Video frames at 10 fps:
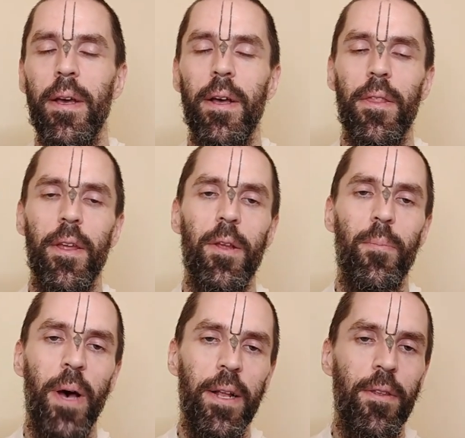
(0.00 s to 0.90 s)
it
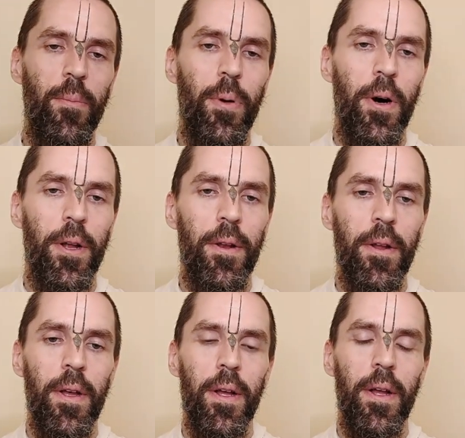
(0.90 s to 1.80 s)
depends upon
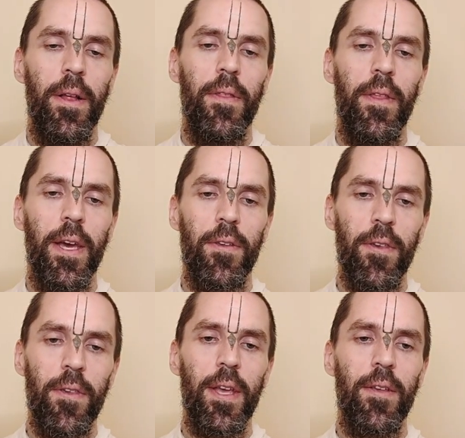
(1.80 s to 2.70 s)
the
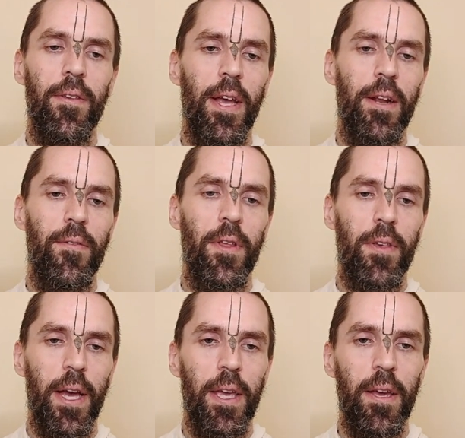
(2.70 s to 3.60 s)
existing state of the
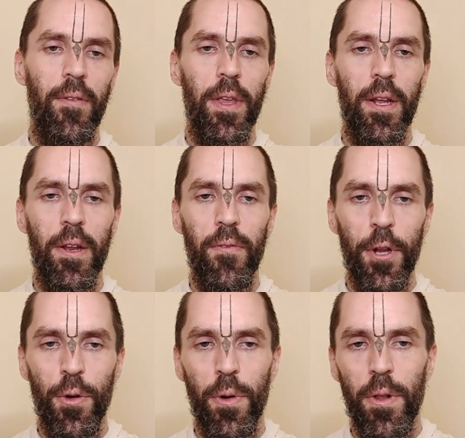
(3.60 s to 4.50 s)
psyche of the
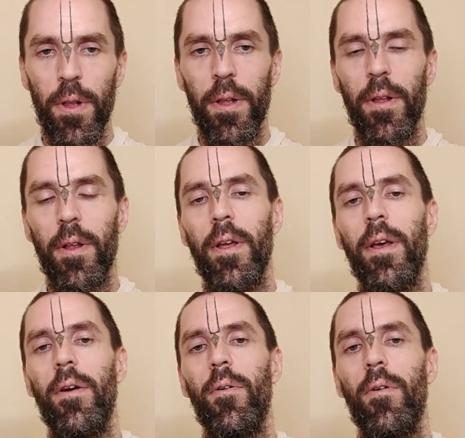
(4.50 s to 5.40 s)
individual,
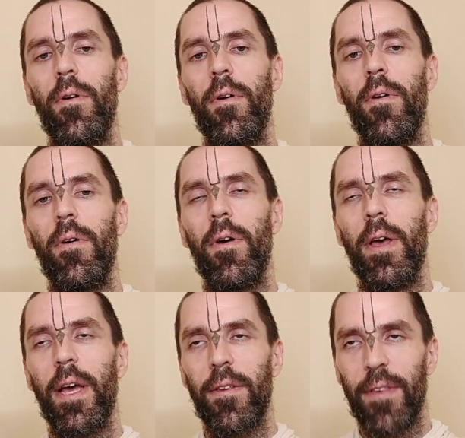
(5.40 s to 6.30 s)

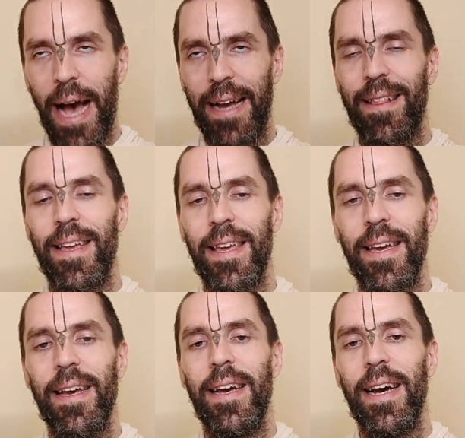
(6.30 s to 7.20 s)
exactly
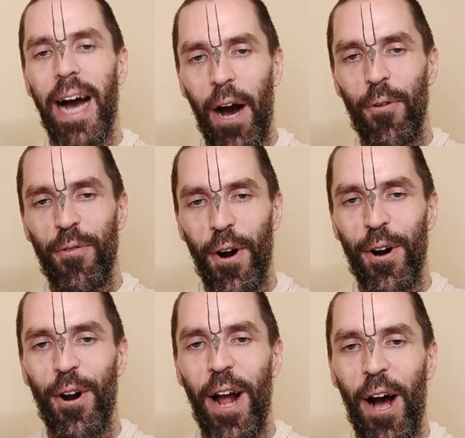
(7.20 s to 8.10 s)
how far
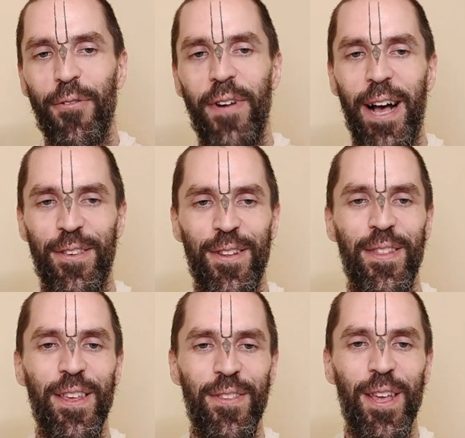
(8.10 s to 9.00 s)
or how fast
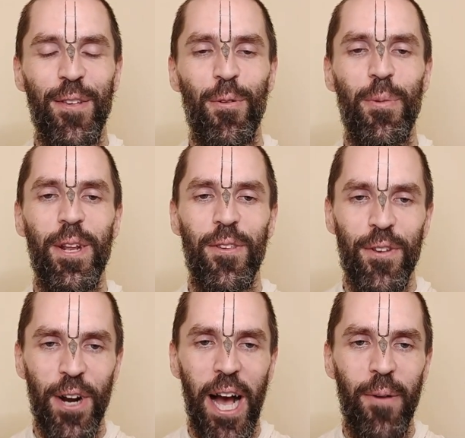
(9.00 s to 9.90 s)
these things will be
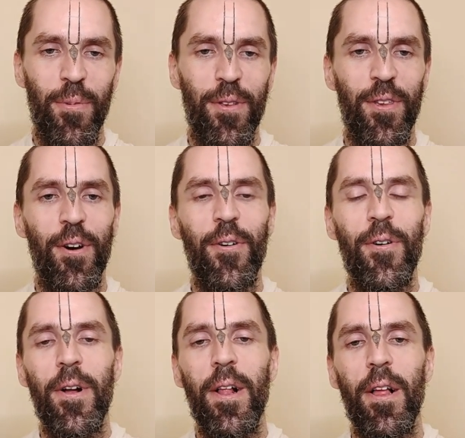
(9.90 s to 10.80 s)
described. So
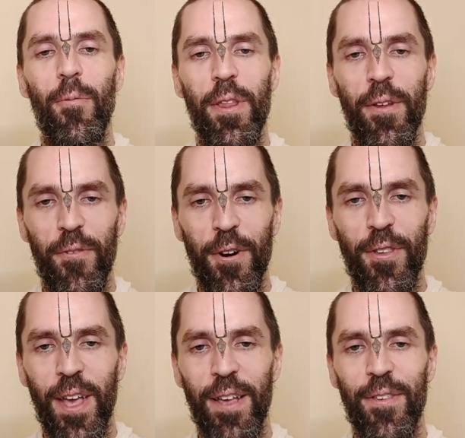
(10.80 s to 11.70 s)
when the verse
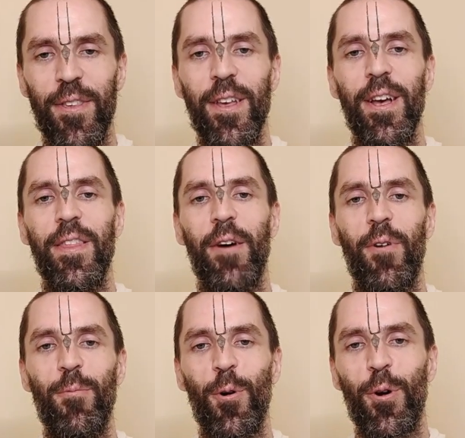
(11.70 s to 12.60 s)
says that
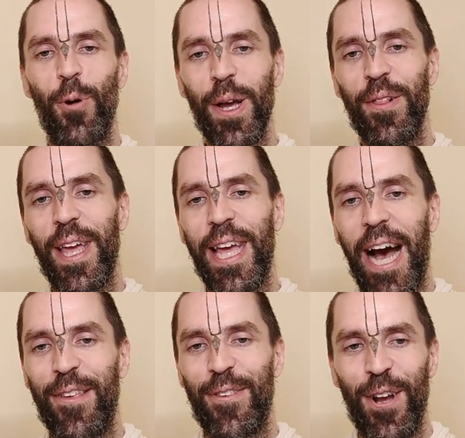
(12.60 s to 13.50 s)
one will quickly
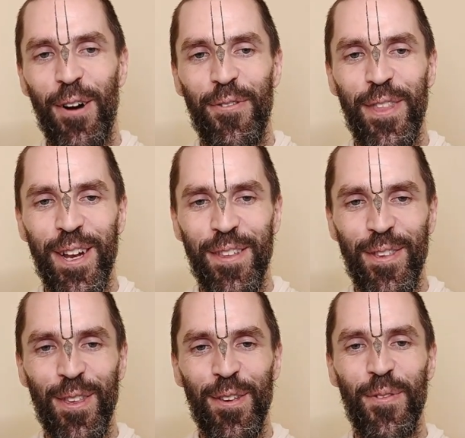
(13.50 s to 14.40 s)
cast off the
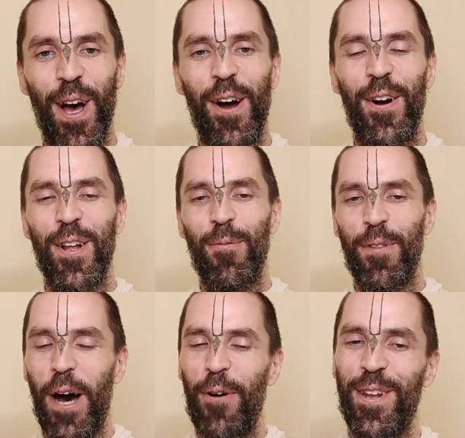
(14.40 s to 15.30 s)
disease of the heart and
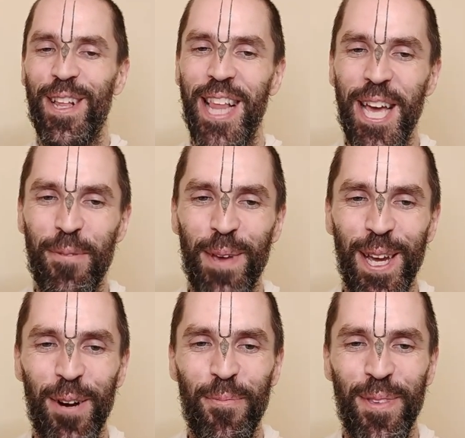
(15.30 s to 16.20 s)
without delay
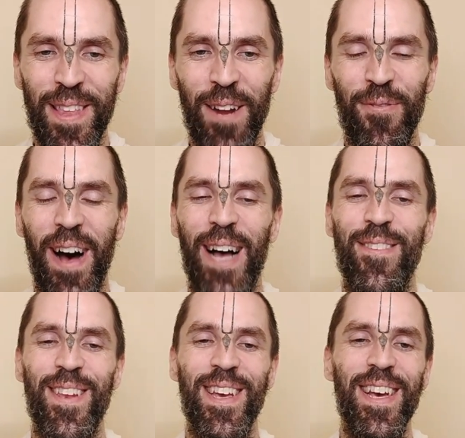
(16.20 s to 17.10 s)
become
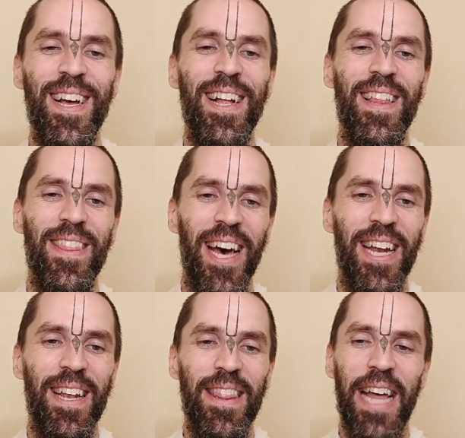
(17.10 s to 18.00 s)
steadfast,
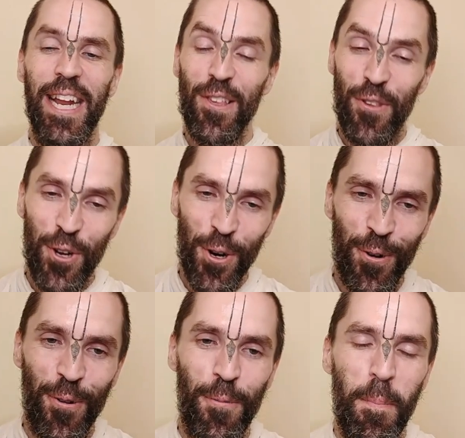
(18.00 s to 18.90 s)
then that is
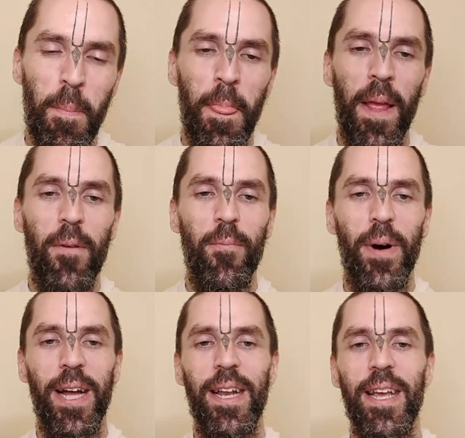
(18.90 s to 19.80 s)
true,
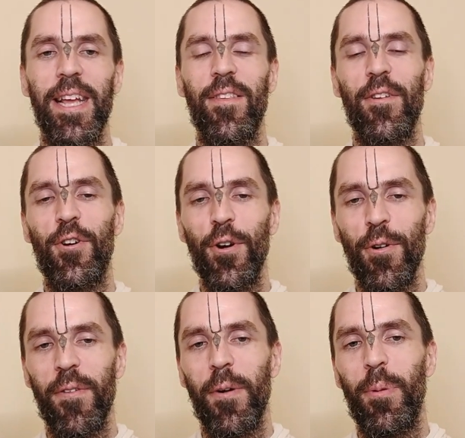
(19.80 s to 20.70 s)
but it's true
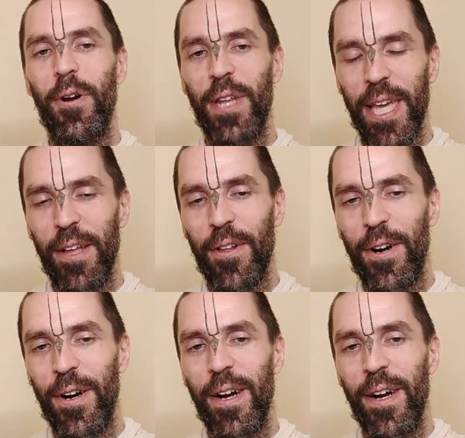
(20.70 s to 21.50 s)
of a particular